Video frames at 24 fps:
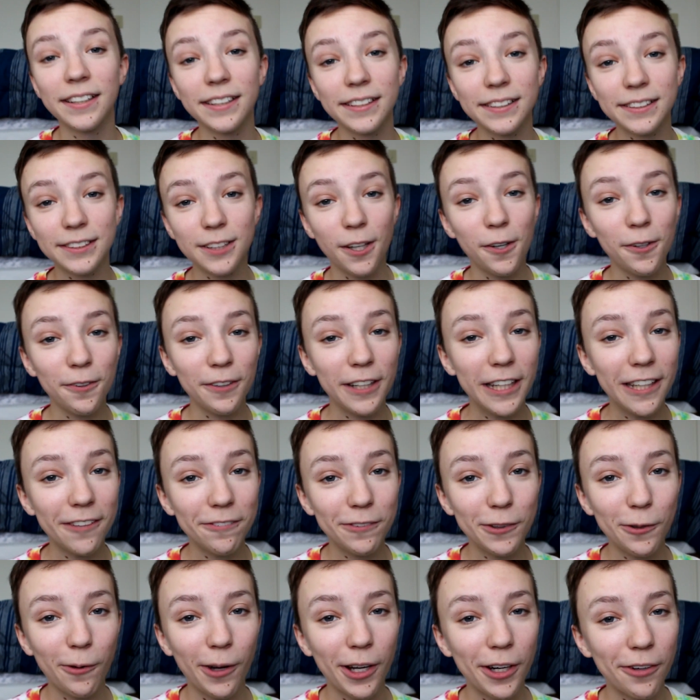So if
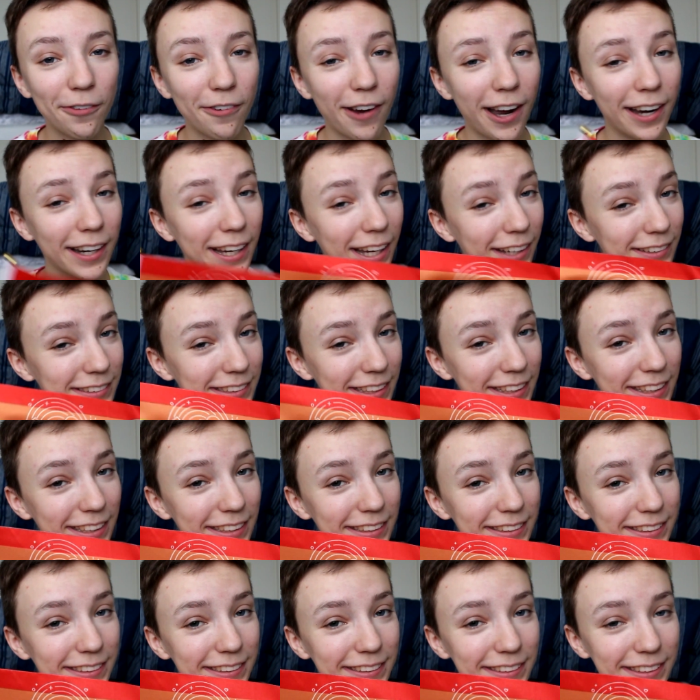you want to rock out to
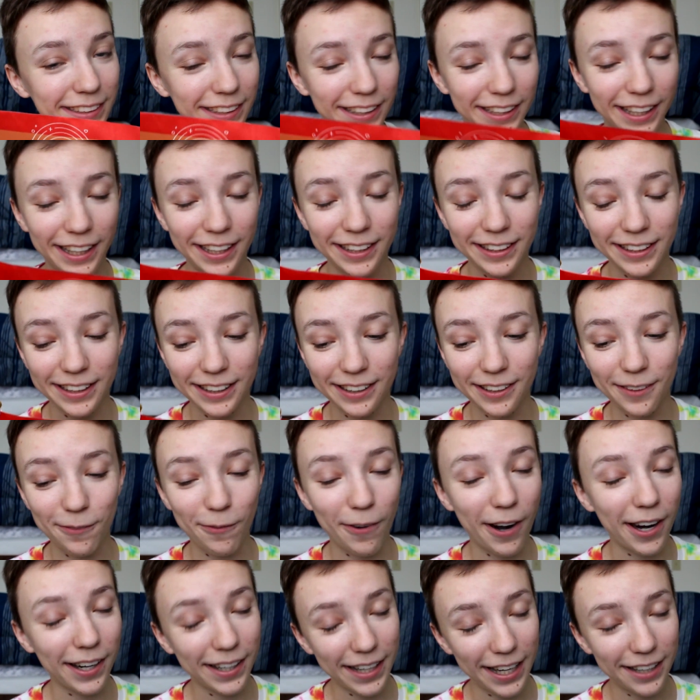this and then
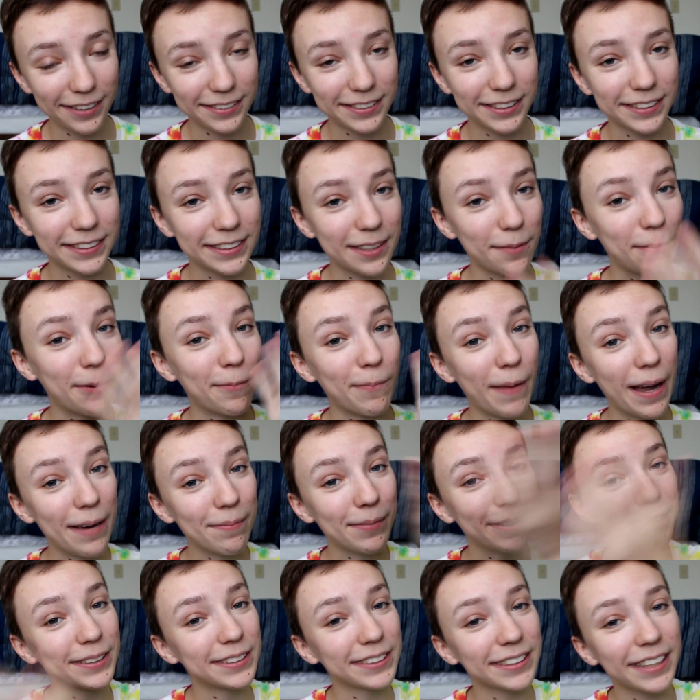rock out to some of my
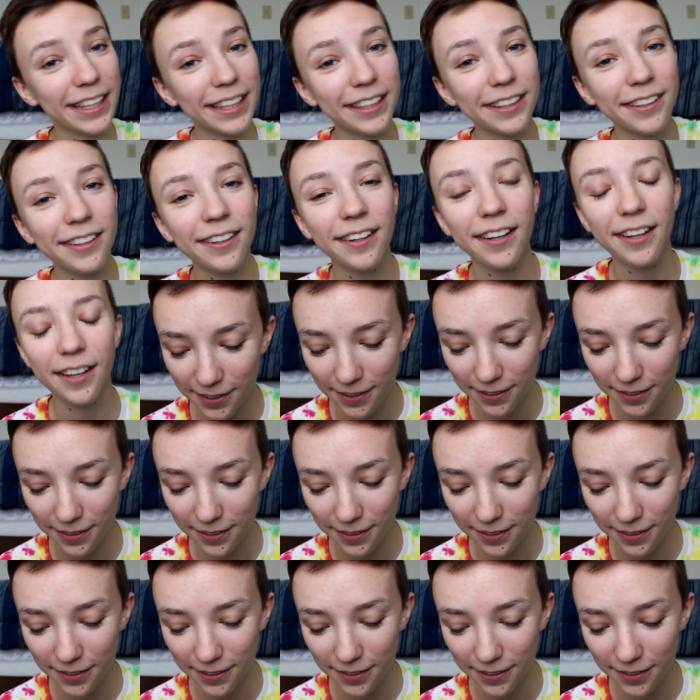merch later,